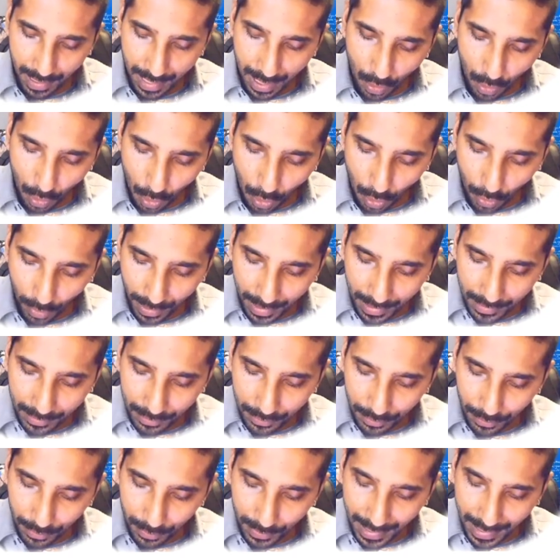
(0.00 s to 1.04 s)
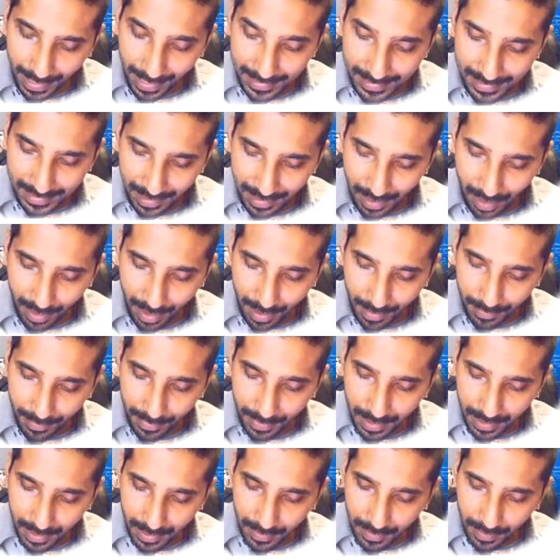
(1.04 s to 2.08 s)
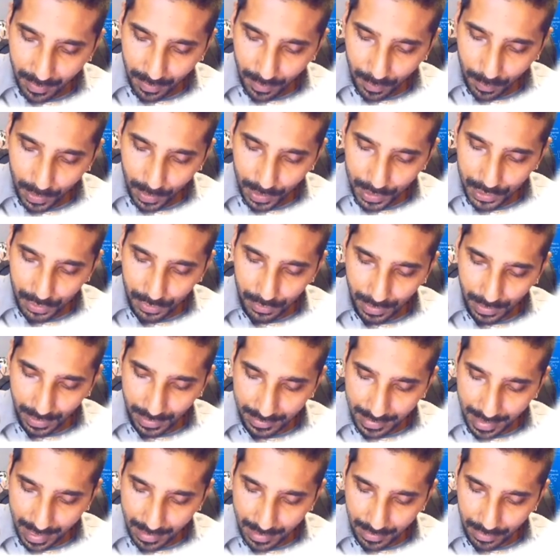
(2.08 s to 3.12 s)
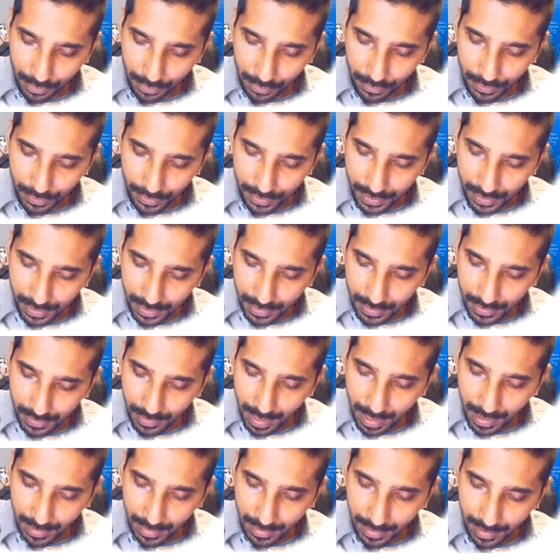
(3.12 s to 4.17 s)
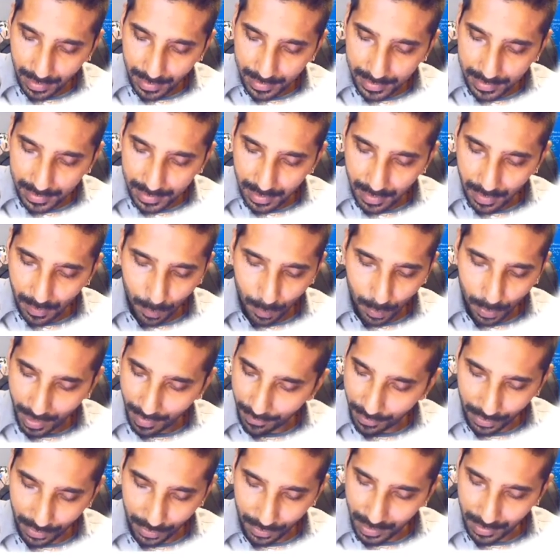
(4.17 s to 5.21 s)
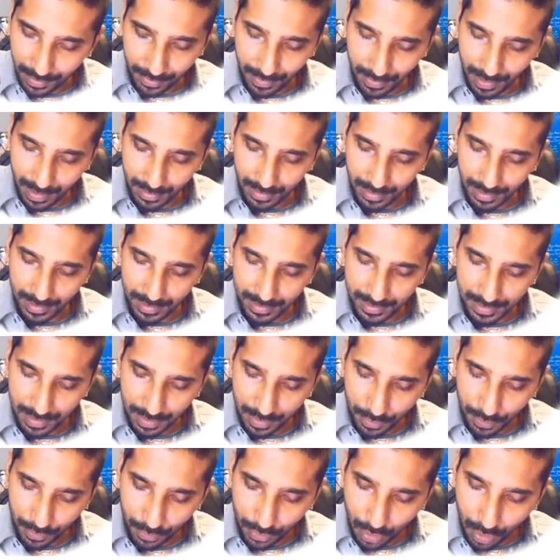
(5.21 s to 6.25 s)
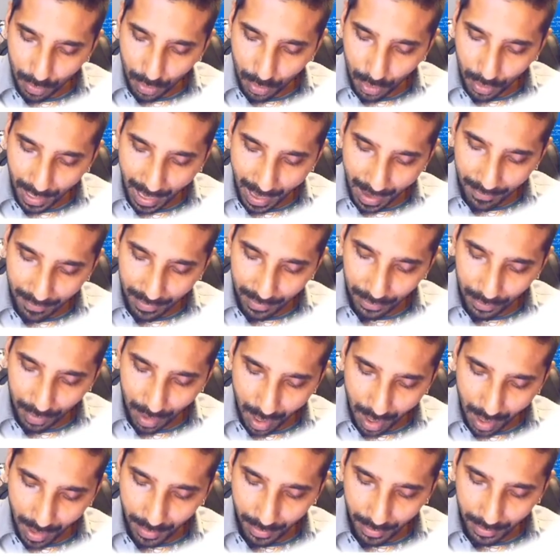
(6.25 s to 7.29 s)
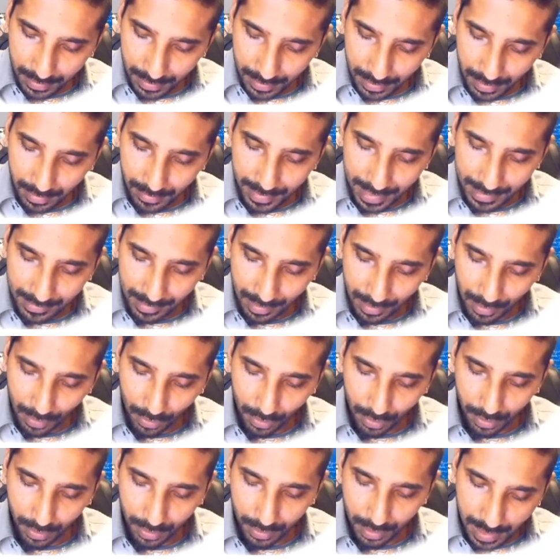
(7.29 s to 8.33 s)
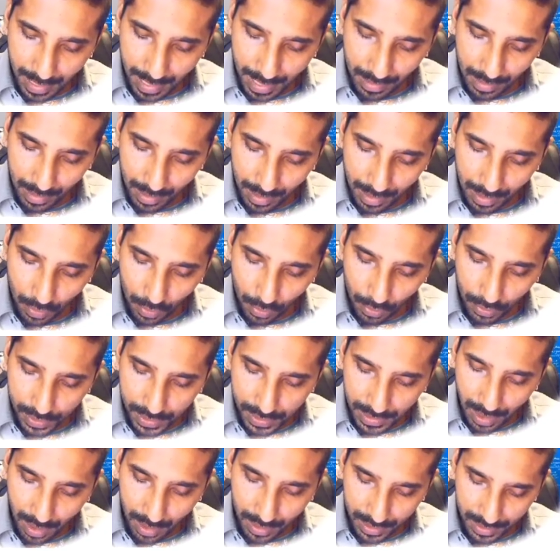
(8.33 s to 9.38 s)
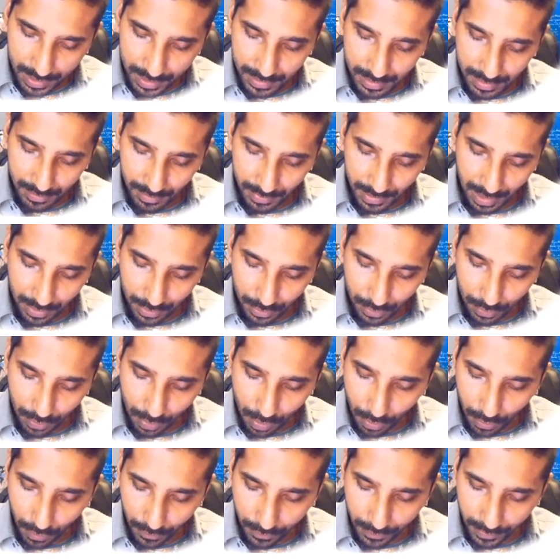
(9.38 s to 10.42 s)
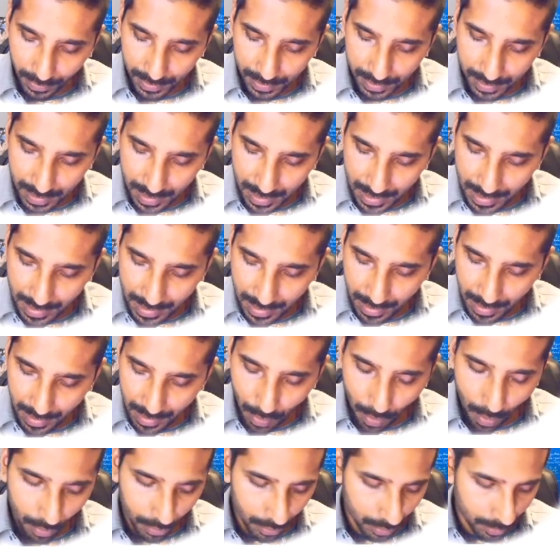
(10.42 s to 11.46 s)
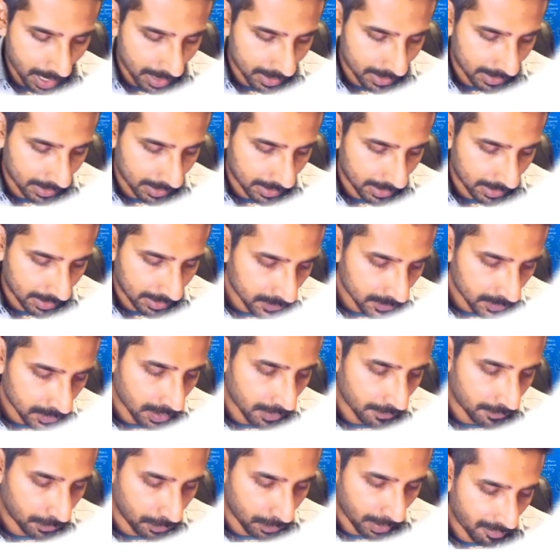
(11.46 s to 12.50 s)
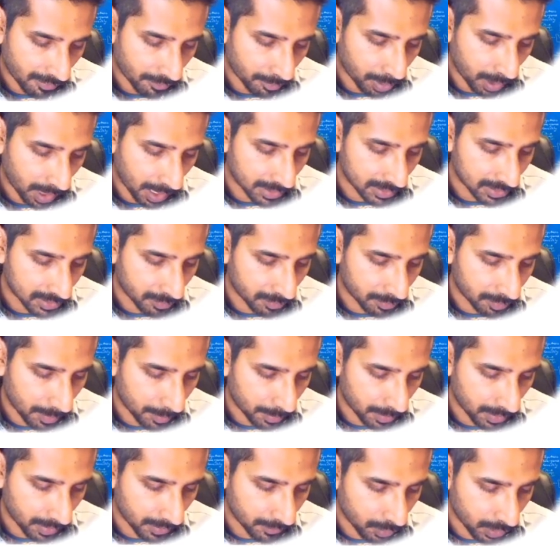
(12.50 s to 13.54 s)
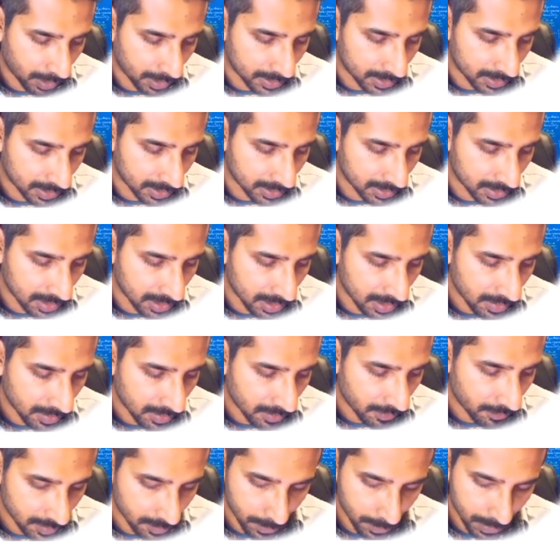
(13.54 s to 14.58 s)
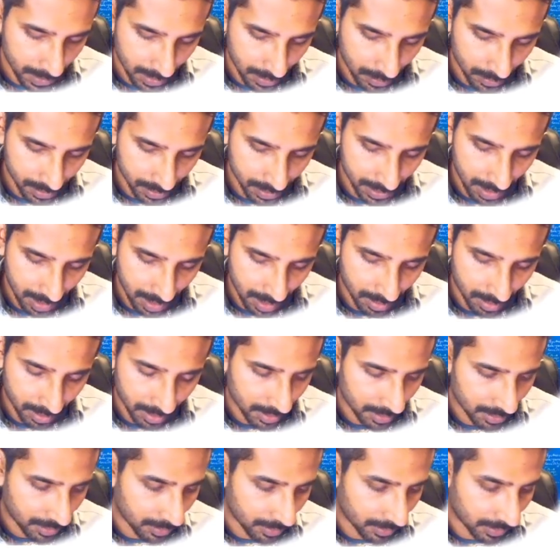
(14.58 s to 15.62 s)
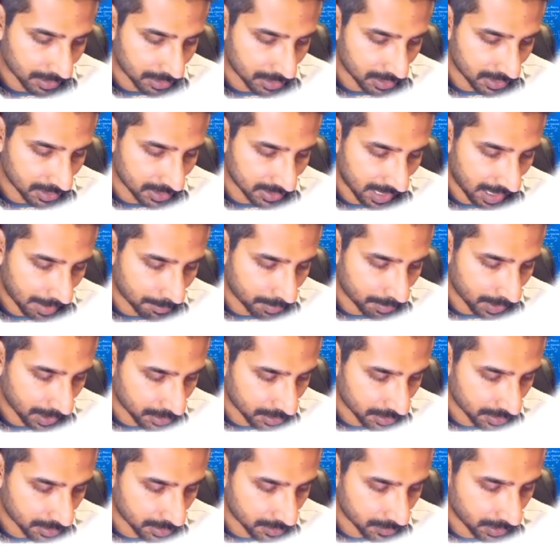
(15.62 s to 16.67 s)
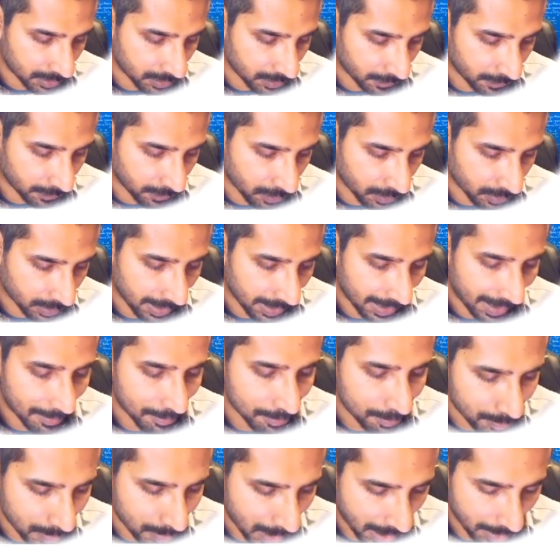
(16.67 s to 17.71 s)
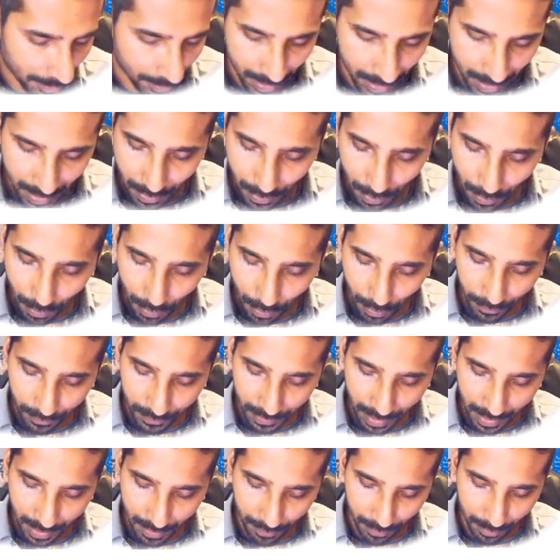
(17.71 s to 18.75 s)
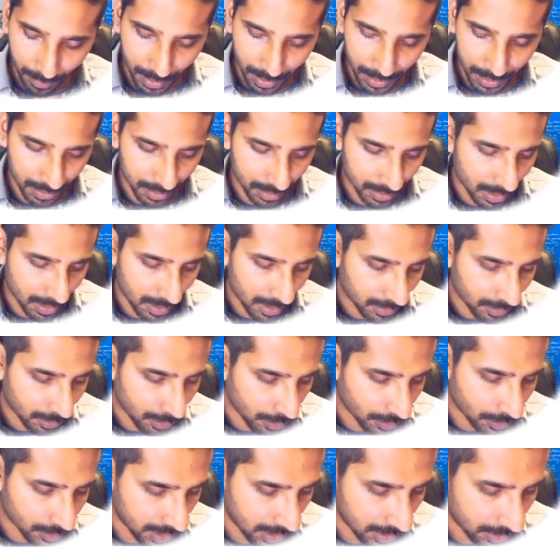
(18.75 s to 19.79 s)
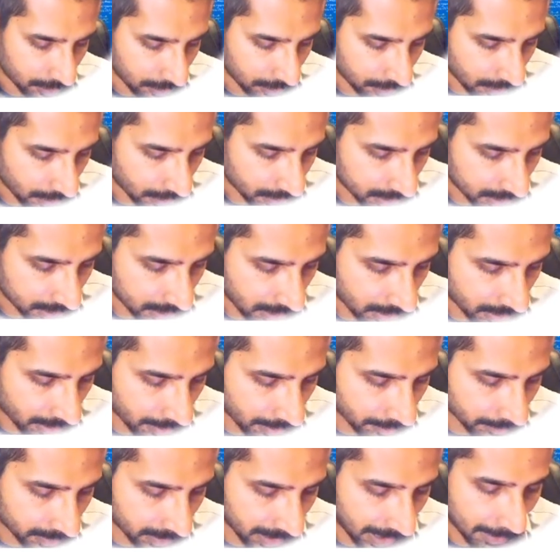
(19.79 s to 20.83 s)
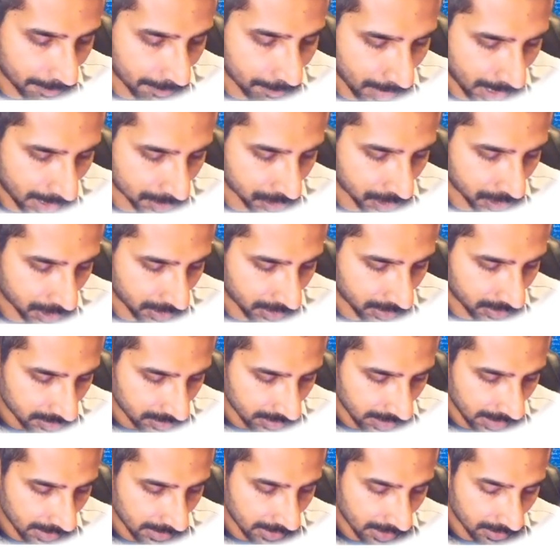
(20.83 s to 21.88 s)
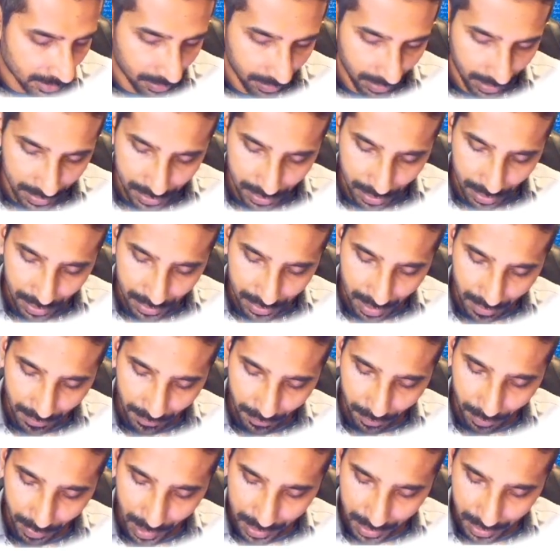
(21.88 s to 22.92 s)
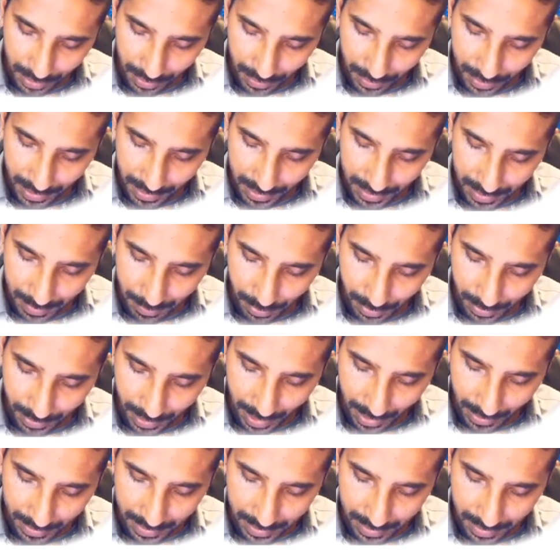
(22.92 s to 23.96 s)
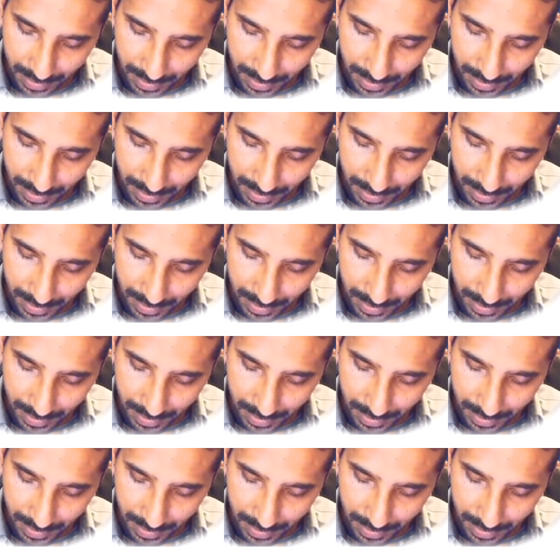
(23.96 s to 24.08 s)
or into a CRM, which you can then use to analyze whatever you need to analyze. No more having to hire a data logger. An OCR system can do all of this automatically. So if you piles of paper invoices, with an OCR, you can just snap pictures with your phone and bam, all of that information goes into your CRM like magic. And then you can search that information using simple text.